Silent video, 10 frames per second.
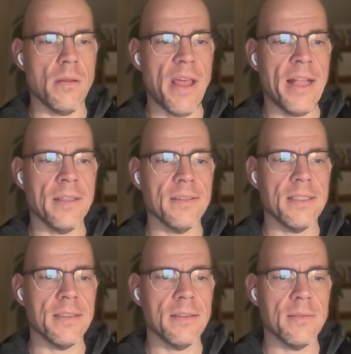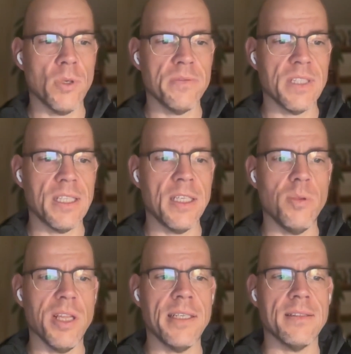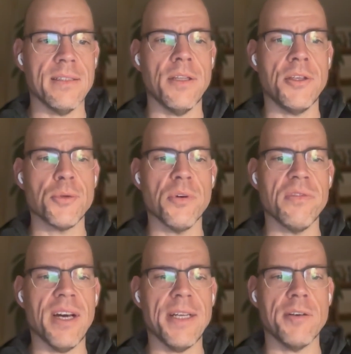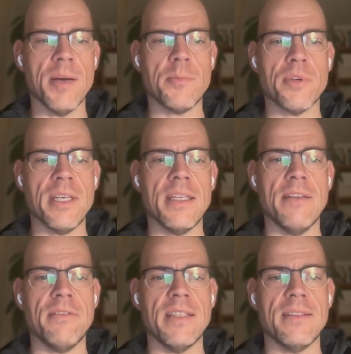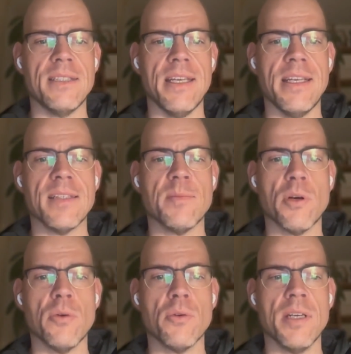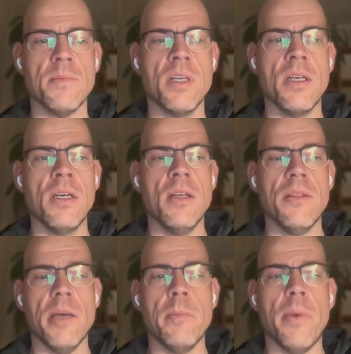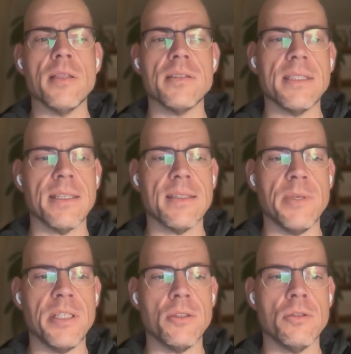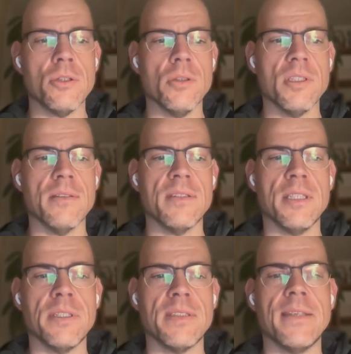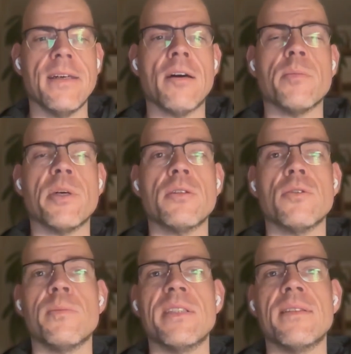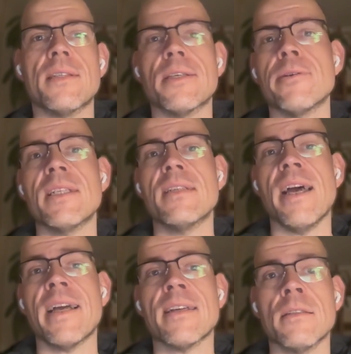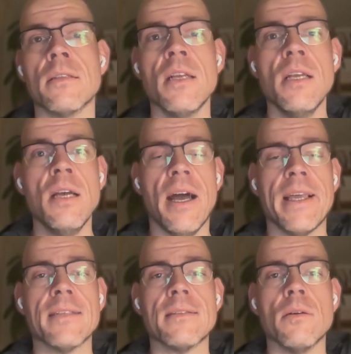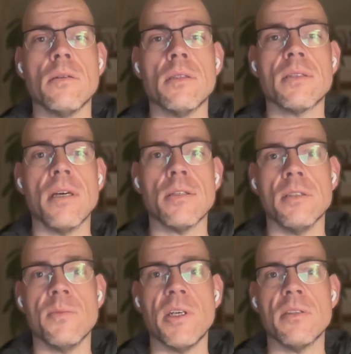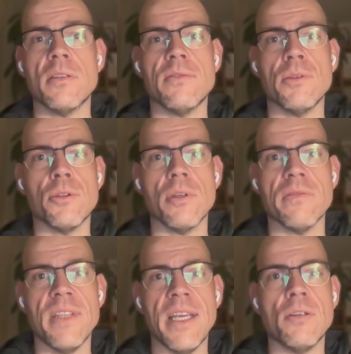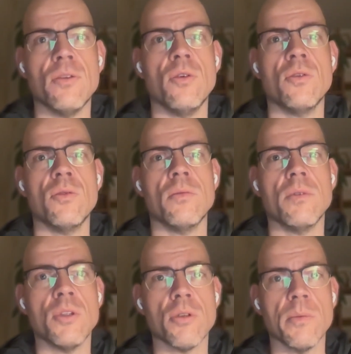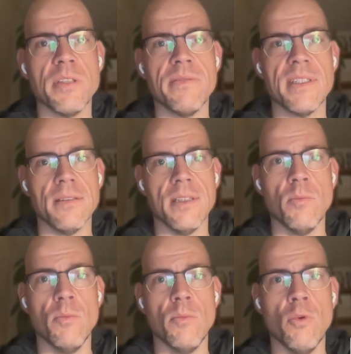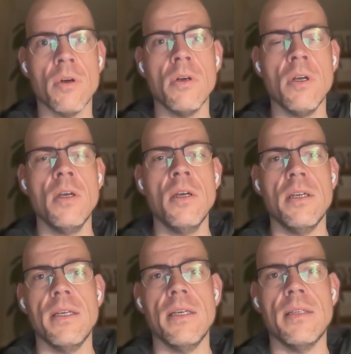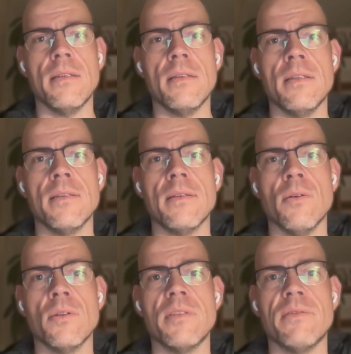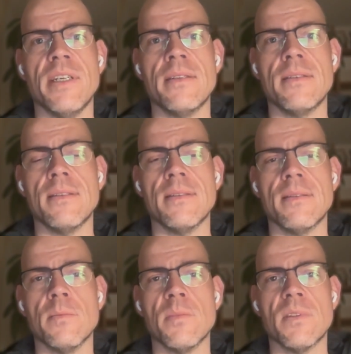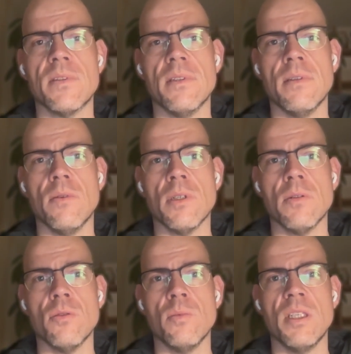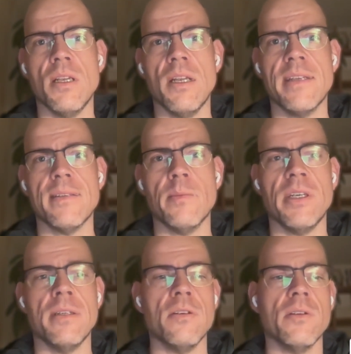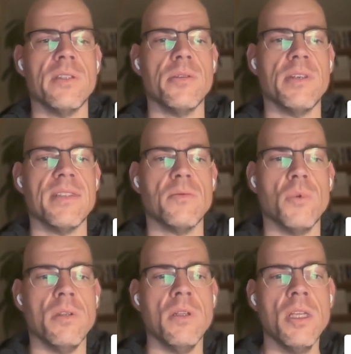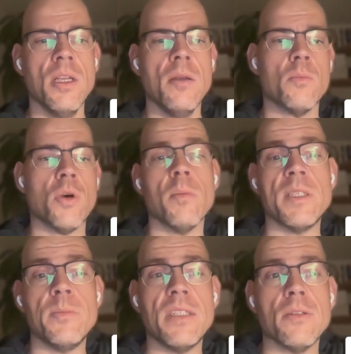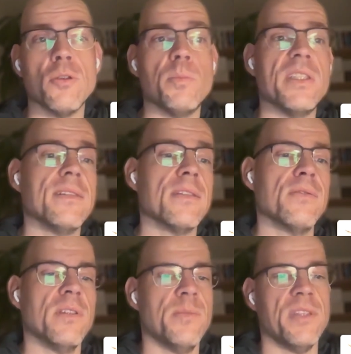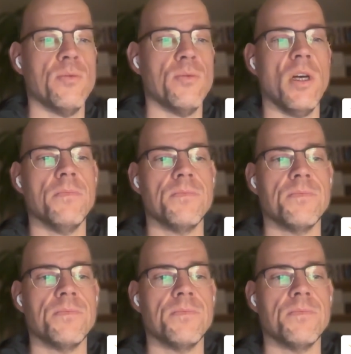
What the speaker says: Helsing is one of the key players in the Eurofighter upgrade FACAS program. Their Baltic expansion shows how serious they are about European security tech, and I guess the whole discussion about the future of NATO, Europe investing more in its own defense systems in order to be less dependent on the US will probably mean good business for them as well.